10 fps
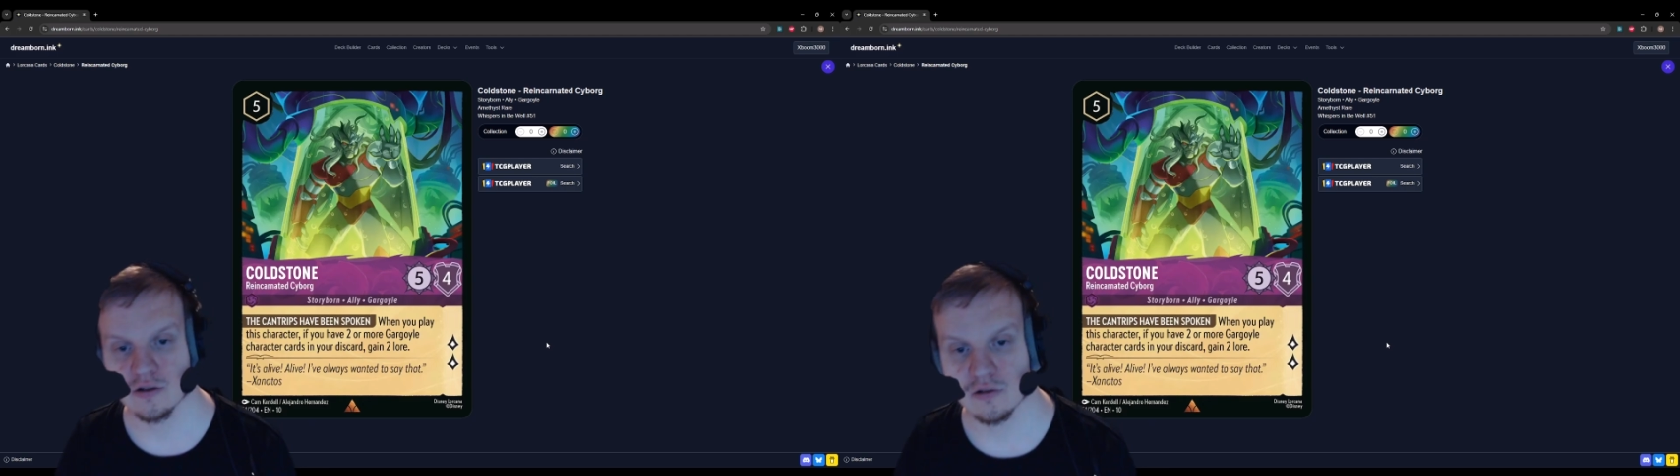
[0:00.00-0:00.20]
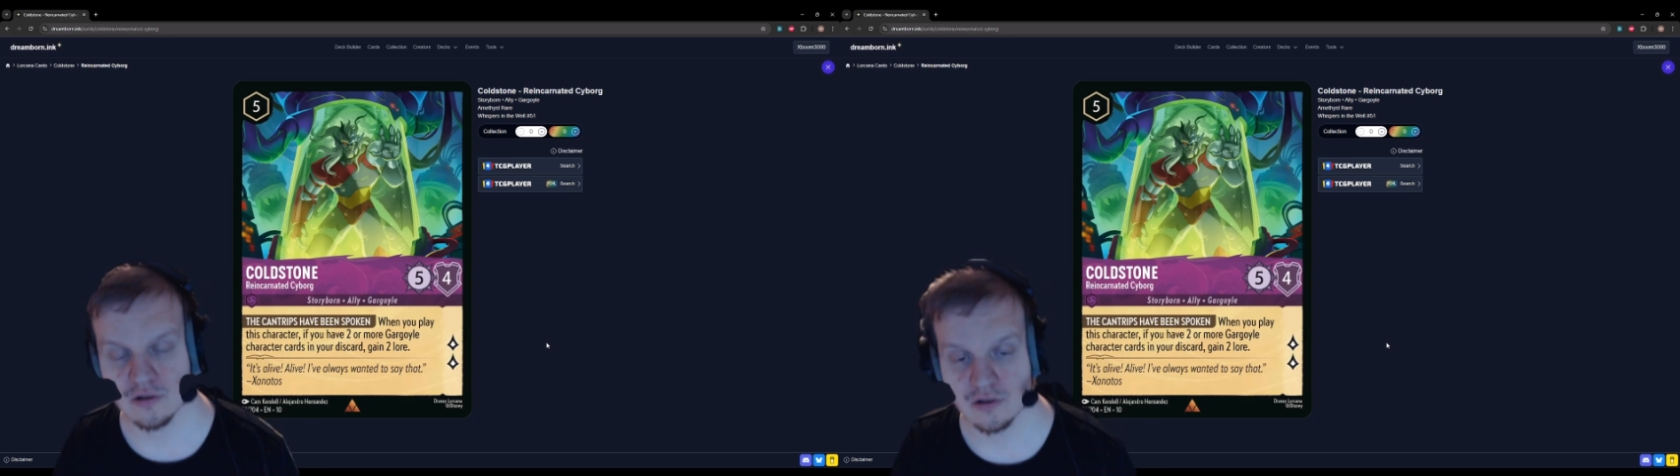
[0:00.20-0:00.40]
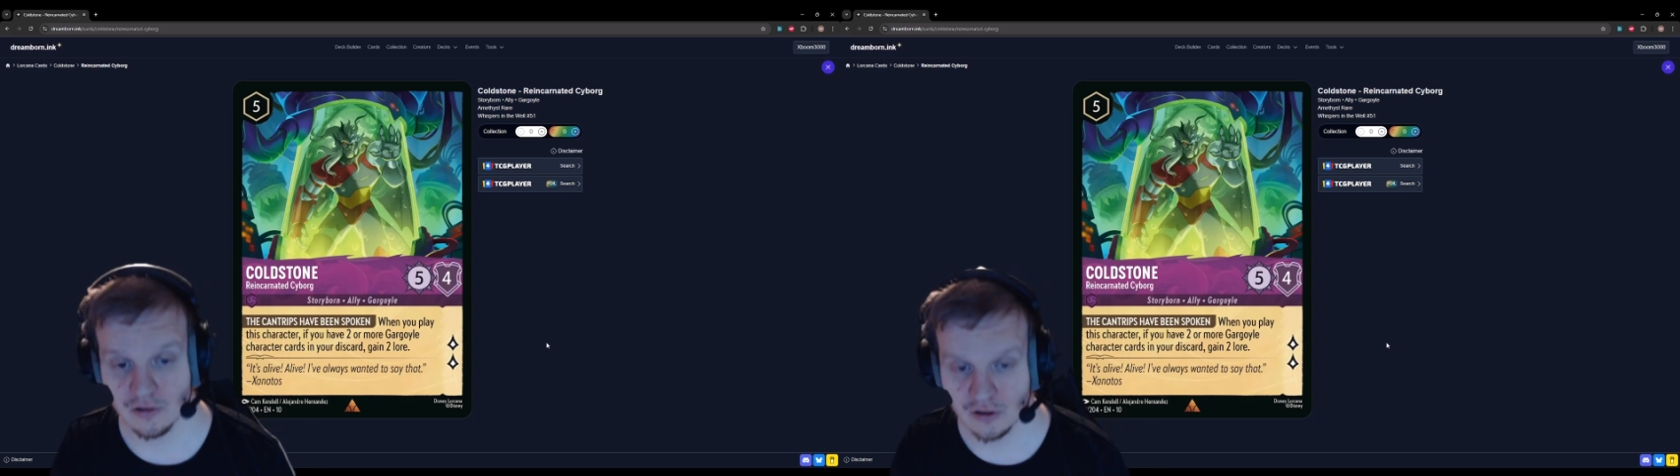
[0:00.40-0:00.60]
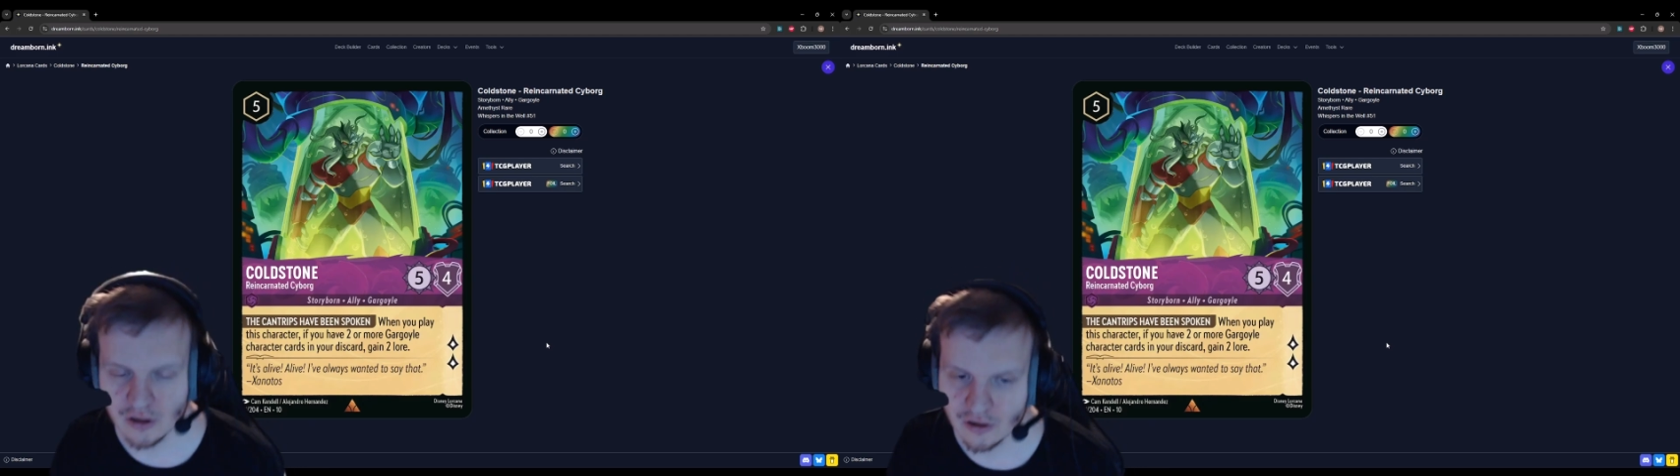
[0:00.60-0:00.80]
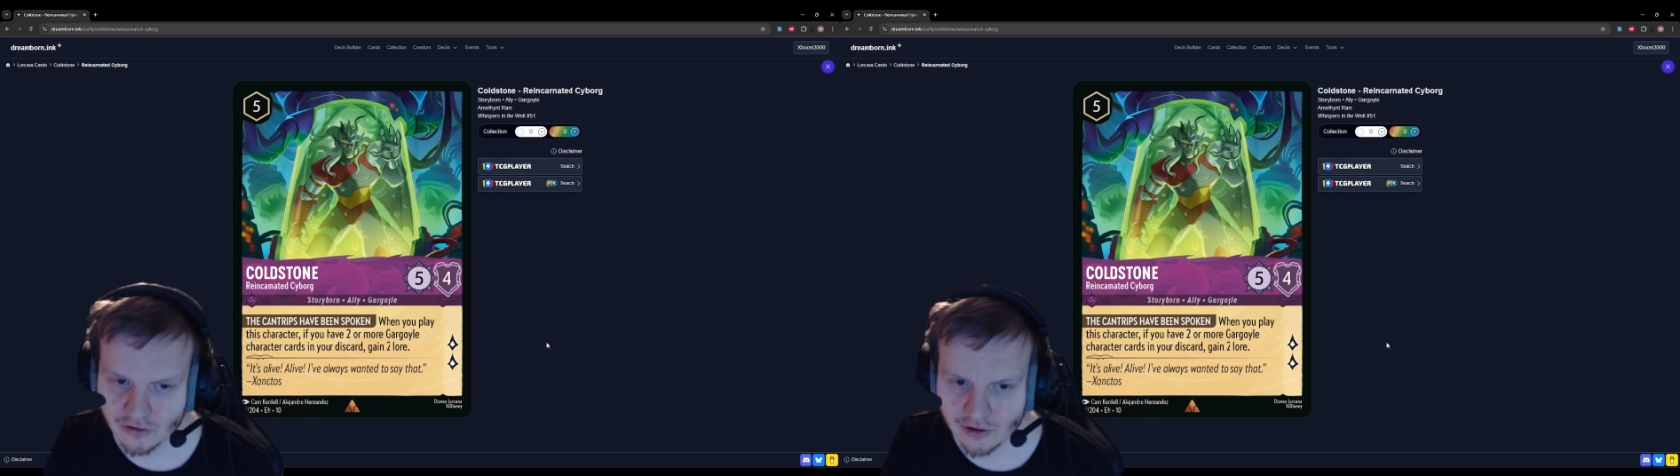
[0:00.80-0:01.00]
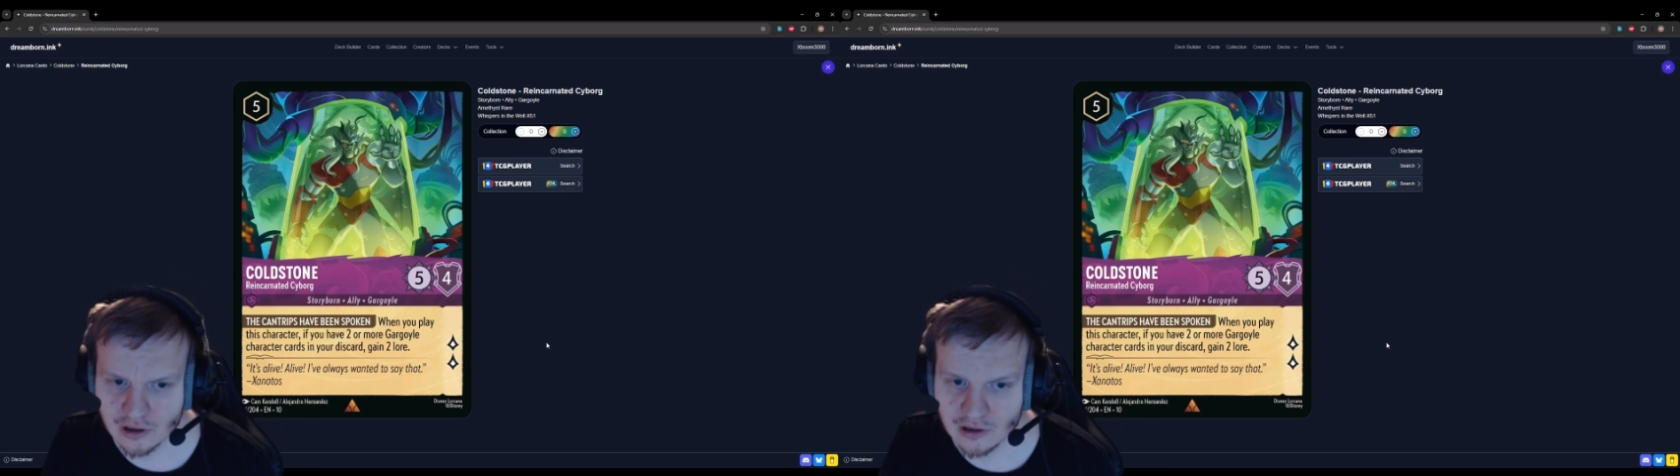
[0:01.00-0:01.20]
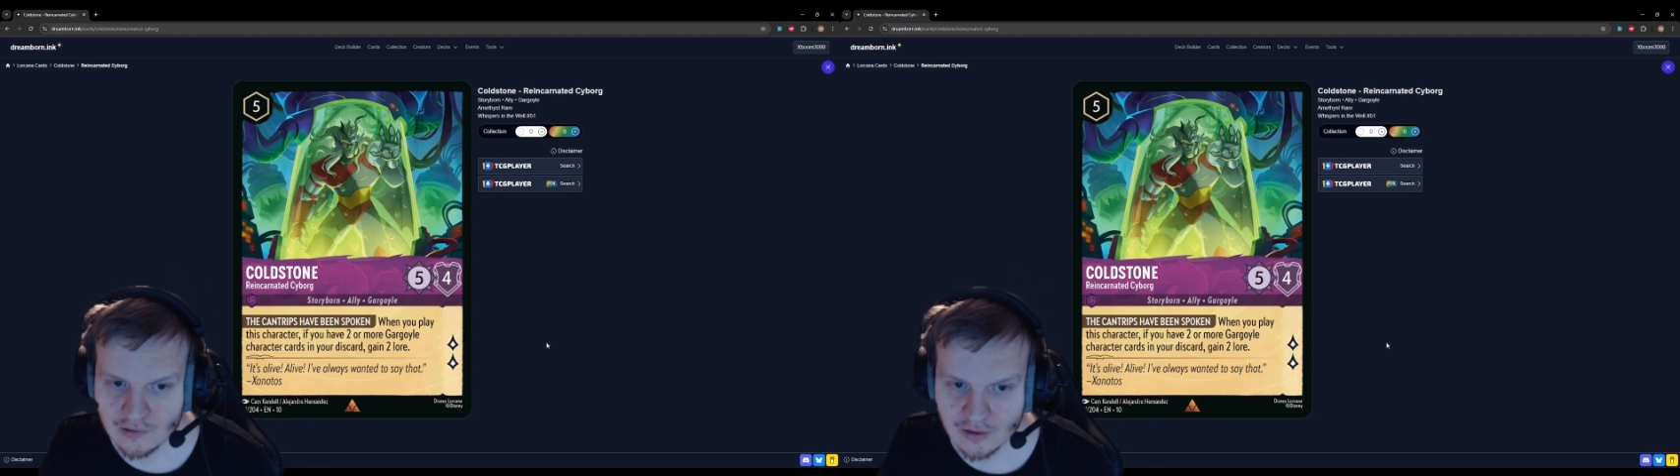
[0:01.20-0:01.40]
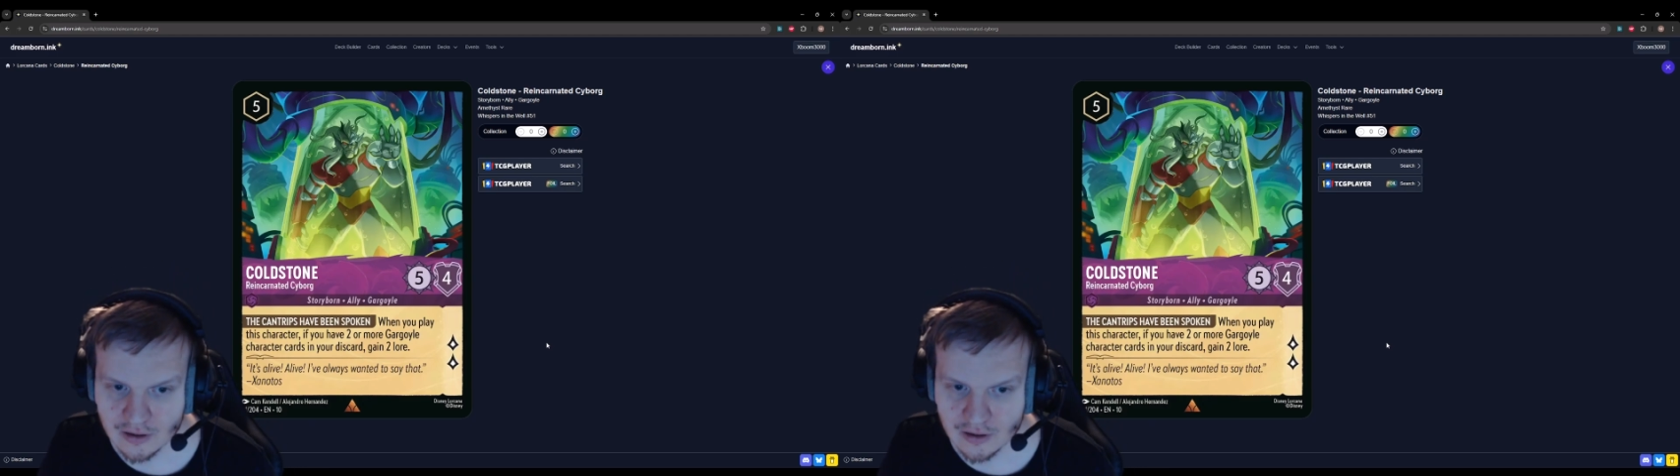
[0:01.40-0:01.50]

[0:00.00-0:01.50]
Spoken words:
it's also a gargoyle